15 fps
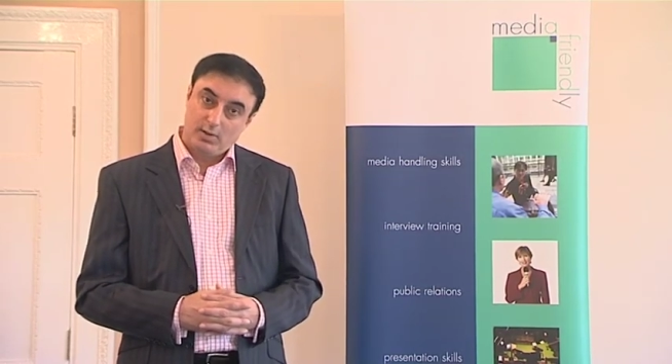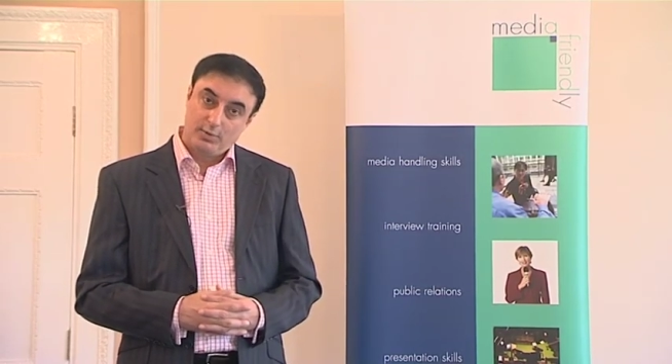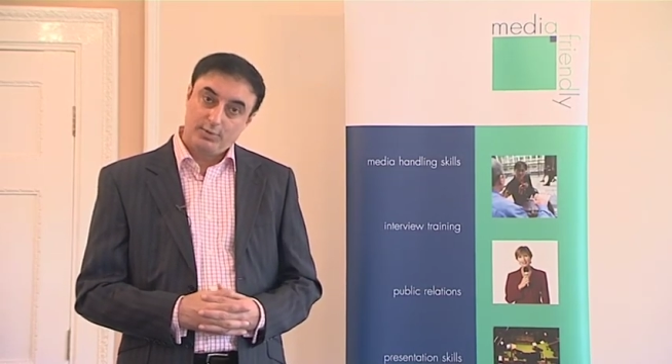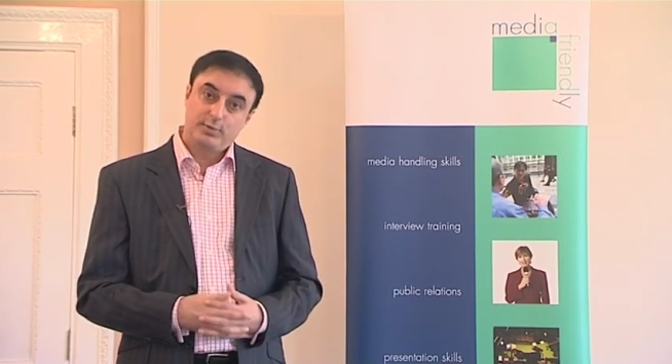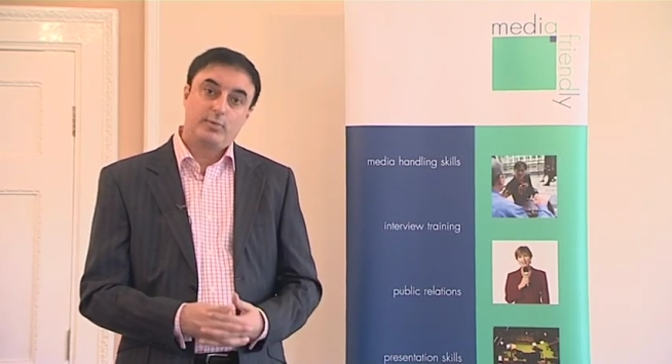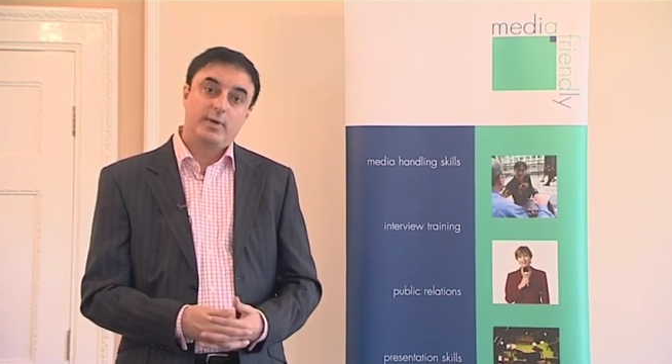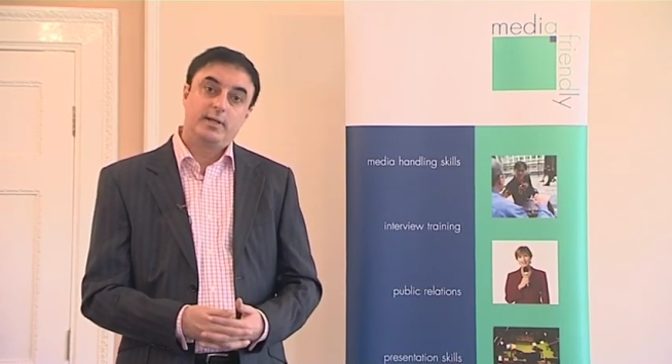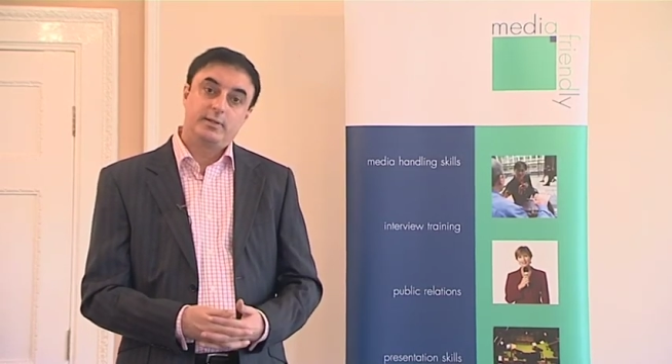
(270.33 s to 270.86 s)

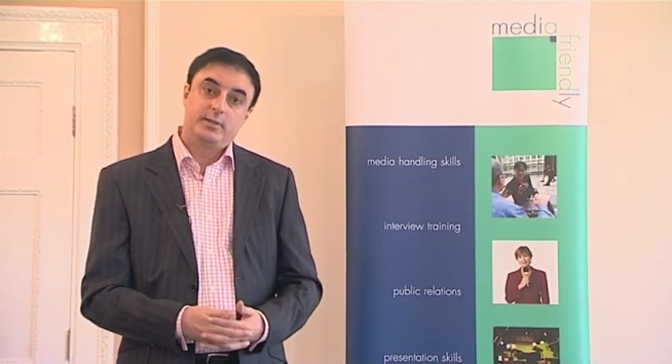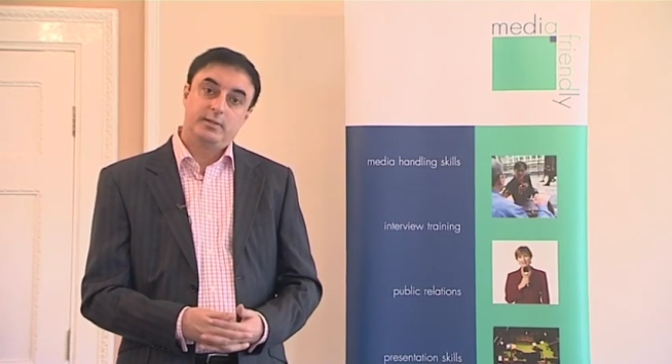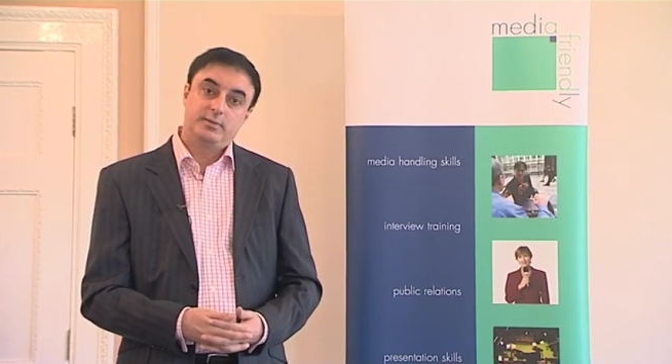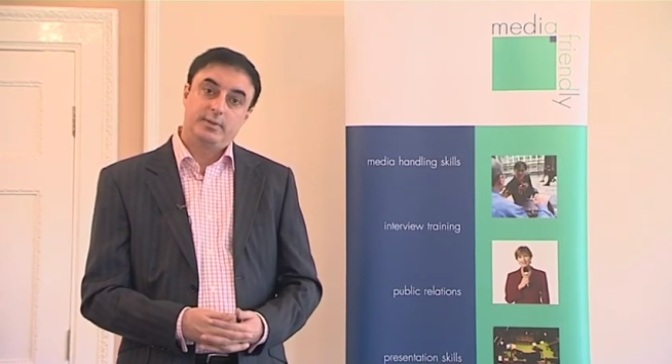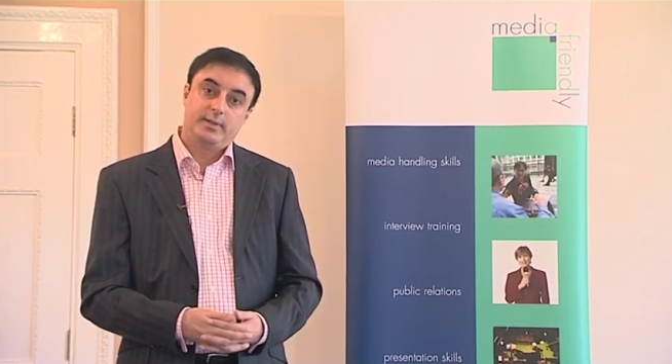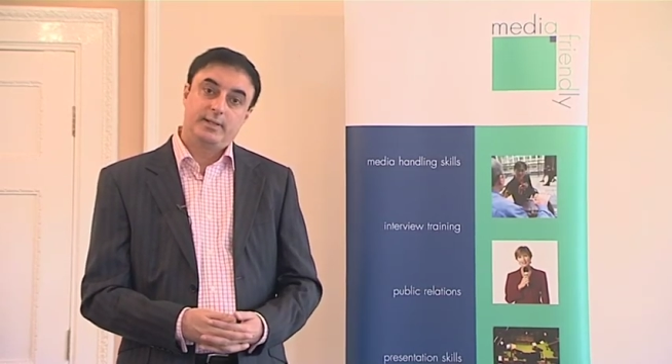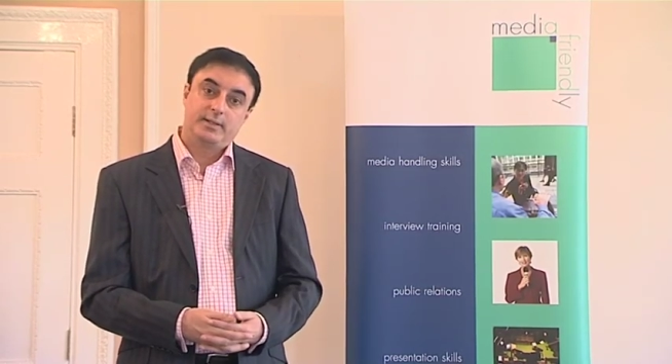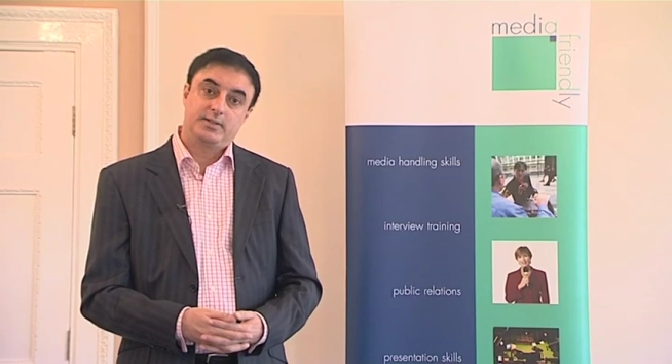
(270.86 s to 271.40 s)
On the
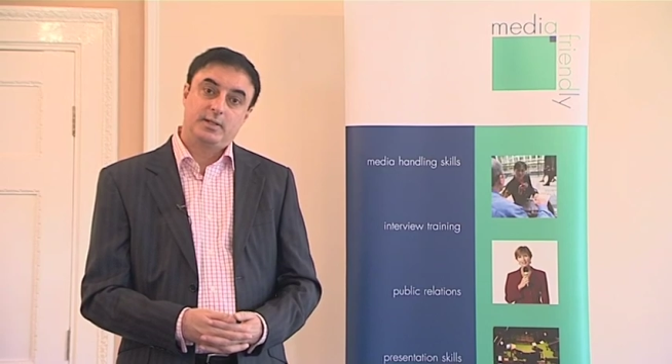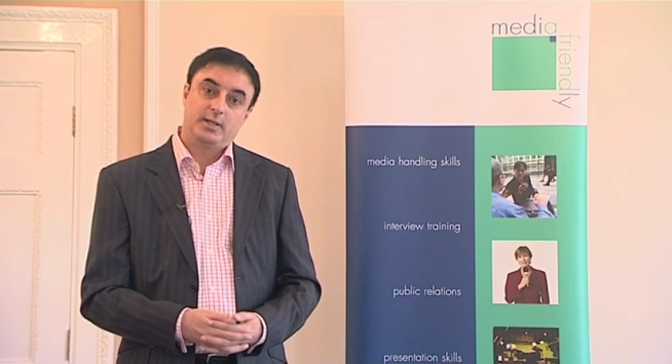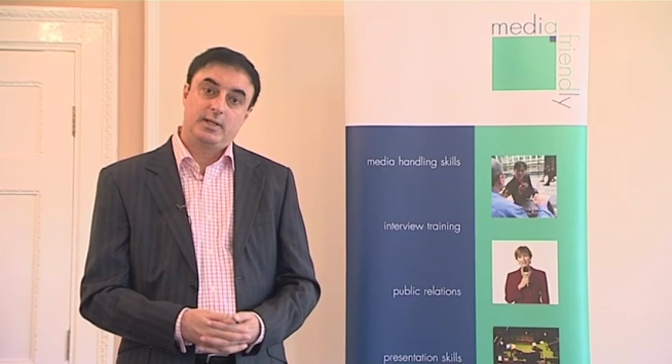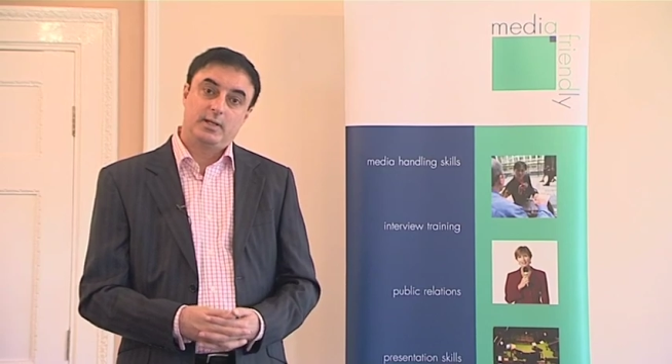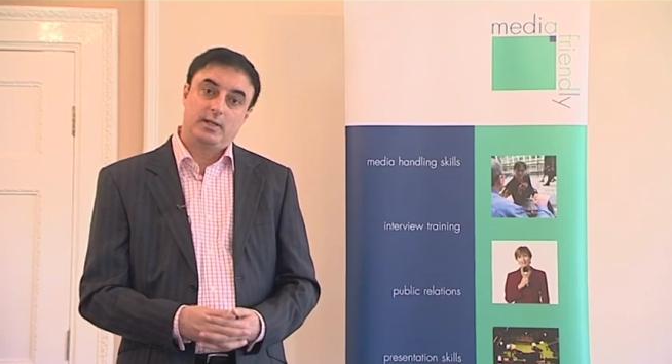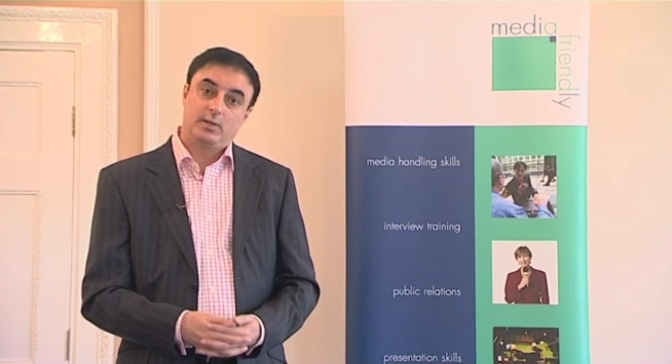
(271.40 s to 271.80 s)
radio the next day,